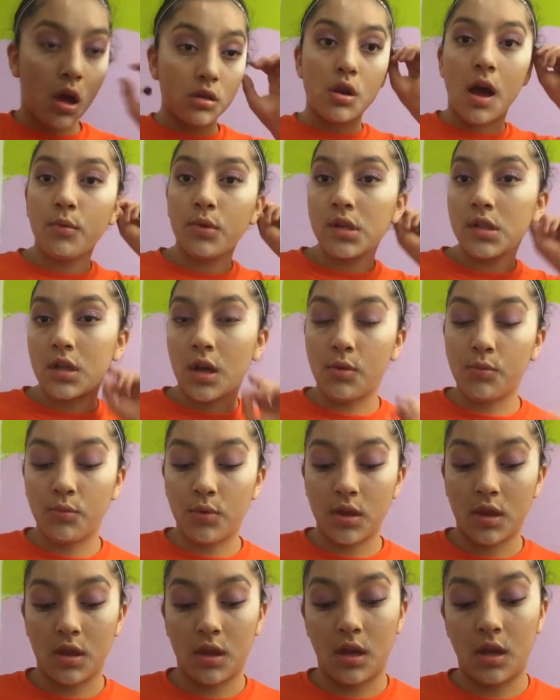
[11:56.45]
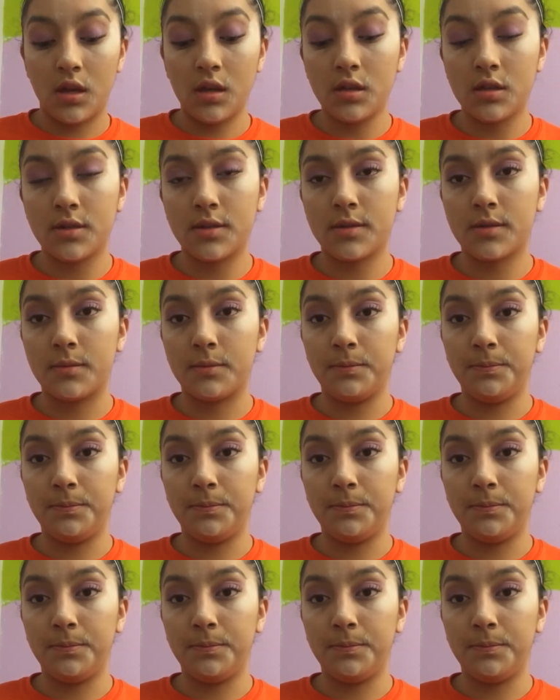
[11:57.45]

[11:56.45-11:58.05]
So we're done with this.